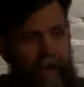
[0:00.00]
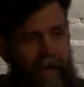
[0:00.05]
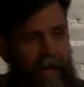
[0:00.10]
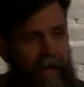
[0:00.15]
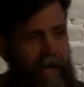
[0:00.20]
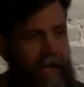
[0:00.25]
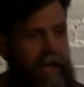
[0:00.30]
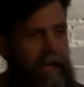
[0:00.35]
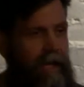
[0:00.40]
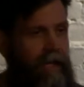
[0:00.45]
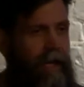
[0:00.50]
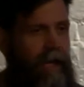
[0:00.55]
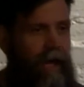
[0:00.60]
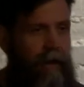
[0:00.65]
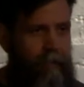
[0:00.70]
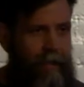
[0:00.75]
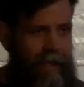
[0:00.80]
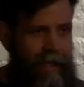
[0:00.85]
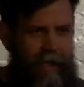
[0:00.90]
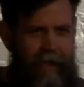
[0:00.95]
hey,
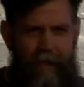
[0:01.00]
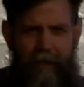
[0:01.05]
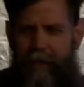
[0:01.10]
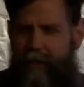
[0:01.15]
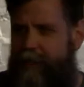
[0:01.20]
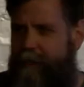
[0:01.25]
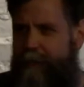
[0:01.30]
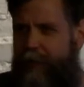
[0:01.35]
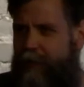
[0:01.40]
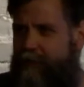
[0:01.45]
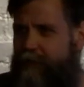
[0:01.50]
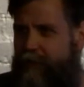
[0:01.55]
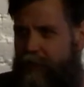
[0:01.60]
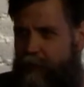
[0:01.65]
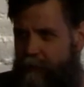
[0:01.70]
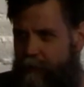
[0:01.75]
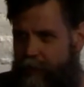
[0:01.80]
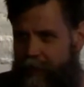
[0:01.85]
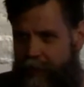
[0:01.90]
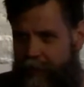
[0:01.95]
how many honeypots are
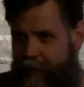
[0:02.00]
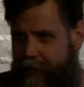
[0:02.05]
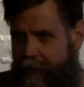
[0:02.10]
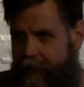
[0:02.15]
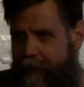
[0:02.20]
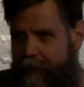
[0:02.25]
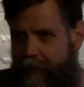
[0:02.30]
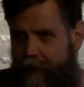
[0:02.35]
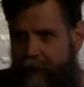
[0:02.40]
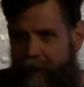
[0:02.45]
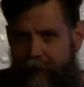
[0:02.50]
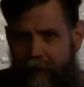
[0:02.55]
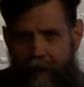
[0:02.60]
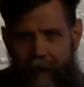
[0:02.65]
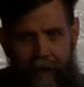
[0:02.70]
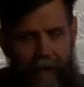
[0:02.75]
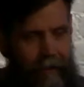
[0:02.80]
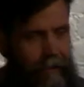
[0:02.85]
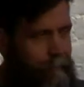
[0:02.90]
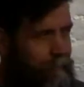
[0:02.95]
you running?
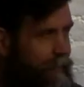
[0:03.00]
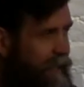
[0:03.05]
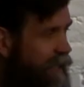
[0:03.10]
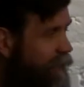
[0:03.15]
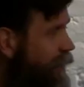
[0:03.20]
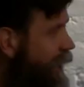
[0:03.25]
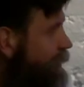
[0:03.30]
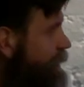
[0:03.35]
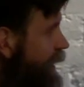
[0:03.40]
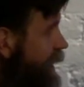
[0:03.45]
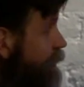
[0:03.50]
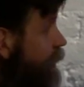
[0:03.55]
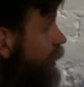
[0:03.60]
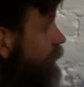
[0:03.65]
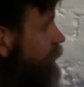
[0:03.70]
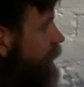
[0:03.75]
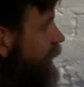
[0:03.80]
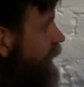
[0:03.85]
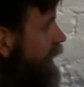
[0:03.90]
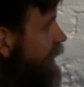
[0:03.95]
I know how many we're
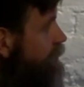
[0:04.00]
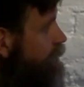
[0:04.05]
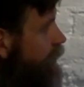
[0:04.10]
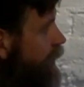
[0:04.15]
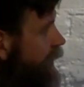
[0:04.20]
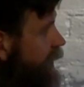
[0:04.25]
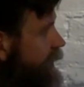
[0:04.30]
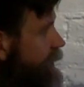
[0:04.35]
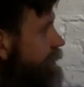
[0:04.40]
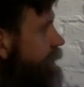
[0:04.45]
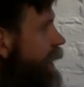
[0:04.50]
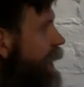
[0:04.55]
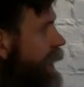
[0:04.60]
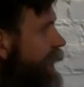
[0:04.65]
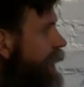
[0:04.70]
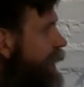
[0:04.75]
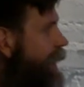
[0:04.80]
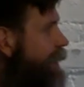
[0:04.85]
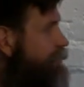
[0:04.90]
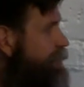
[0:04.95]
running, but
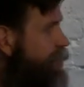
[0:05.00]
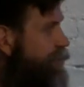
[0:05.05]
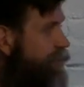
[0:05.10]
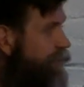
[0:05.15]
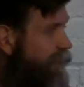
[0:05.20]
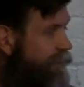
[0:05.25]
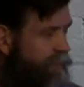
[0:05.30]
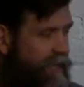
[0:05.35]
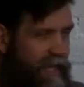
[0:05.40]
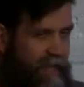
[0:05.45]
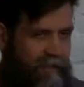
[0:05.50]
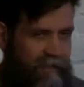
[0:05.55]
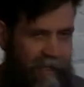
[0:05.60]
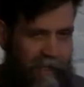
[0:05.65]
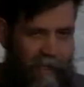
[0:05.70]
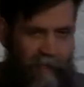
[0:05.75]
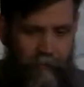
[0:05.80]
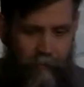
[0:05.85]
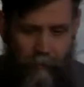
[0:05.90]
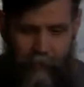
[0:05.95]
I'm just sort of
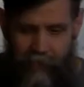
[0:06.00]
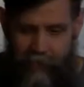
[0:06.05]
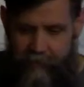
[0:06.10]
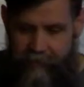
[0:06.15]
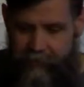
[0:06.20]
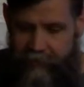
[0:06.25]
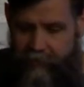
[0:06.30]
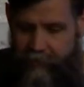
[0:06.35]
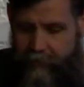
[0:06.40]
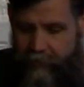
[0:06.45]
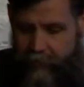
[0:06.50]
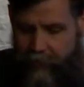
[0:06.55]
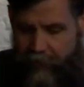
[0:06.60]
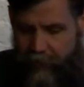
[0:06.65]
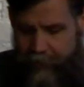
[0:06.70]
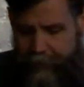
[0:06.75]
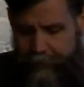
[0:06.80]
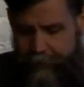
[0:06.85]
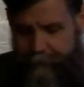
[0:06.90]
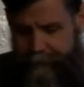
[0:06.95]
guessing at the rest.
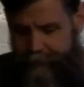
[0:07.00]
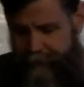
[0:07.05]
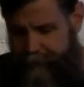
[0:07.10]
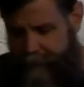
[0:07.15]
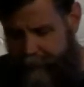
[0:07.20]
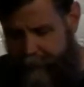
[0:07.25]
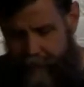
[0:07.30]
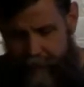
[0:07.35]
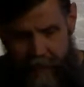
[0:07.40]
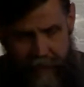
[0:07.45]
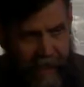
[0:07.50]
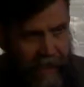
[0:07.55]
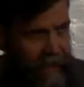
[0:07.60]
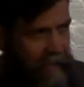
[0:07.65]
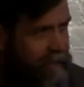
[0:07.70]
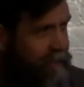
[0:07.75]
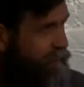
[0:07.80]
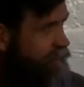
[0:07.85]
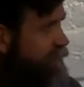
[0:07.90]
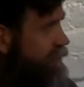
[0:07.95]

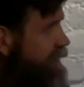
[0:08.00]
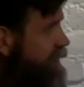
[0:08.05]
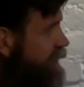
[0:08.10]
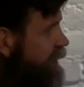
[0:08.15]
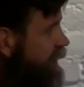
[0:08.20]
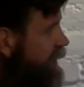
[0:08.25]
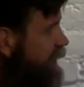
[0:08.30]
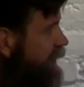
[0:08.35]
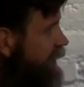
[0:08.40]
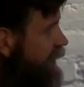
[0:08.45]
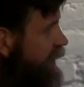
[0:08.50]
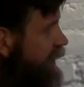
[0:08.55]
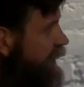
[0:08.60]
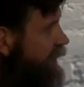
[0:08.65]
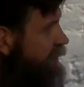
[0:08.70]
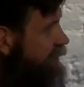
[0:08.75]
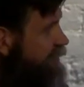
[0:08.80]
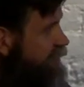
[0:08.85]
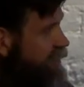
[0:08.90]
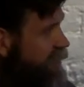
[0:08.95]
And
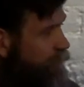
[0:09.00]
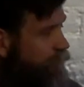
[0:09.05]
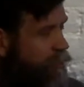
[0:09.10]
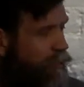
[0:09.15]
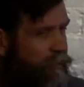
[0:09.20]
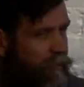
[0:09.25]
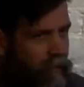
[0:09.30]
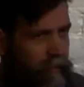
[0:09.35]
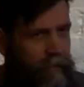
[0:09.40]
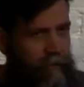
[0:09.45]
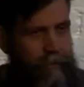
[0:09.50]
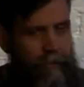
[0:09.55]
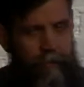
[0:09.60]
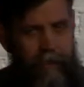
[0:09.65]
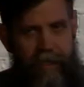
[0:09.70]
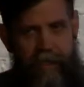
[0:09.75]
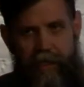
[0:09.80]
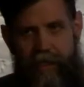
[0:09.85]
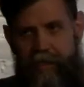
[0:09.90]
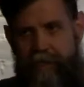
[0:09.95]
in December, on
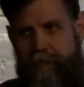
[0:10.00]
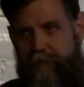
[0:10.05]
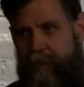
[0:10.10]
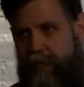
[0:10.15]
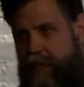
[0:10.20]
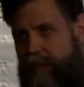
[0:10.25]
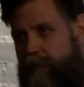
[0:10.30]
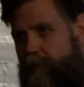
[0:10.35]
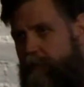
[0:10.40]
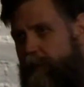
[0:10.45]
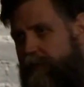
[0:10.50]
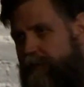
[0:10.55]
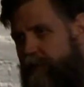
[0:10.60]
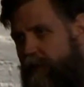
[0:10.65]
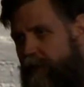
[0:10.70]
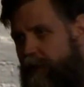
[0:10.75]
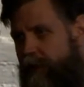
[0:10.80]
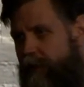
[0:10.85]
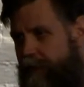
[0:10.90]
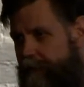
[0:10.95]
30 days of data, we
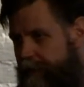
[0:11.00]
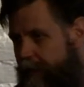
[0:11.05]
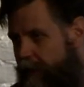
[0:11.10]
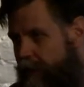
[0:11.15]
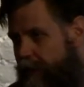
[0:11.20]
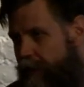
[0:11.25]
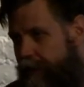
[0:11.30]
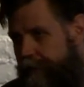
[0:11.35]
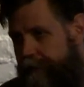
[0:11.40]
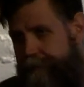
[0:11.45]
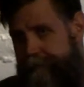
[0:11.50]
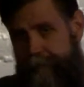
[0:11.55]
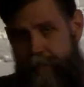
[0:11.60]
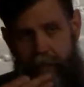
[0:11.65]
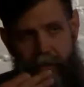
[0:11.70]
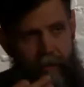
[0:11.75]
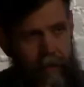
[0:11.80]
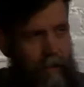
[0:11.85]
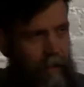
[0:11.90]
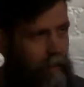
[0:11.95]
saw a
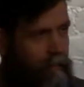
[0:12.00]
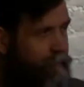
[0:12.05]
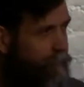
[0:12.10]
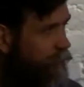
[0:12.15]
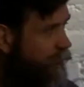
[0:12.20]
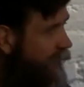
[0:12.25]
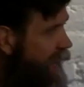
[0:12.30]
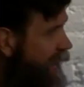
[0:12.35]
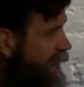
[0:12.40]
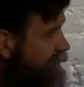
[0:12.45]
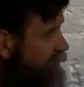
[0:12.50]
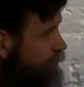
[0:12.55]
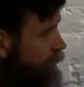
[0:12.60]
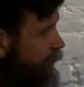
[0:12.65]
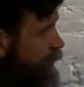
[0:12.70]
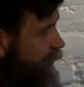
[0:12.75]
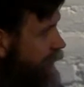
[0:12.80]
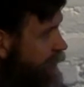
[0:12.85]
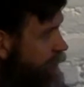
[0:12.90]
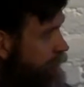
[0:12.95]
little over
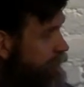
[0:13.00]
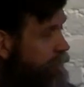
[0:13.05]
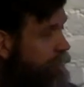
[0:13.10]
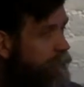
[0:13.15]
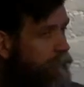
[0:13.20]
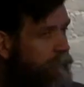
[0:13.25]
500,000